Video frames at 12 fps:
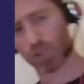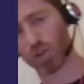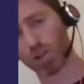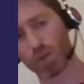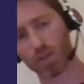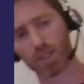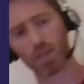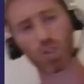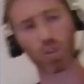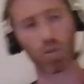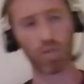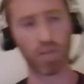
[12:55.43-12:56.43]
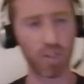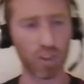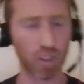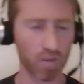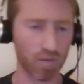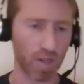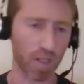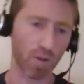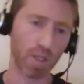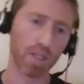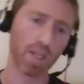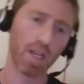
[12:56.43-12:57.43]
talk about the subject of efficient
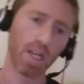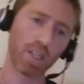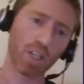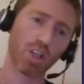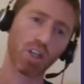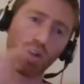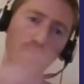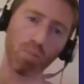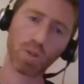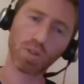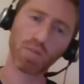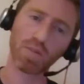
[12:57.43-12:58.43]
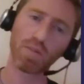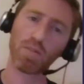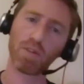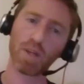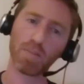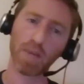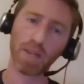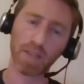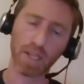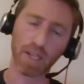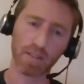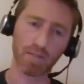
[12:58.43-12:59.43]
refactoring, it's actually composed of 3 main
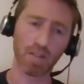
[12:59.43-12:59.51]
things.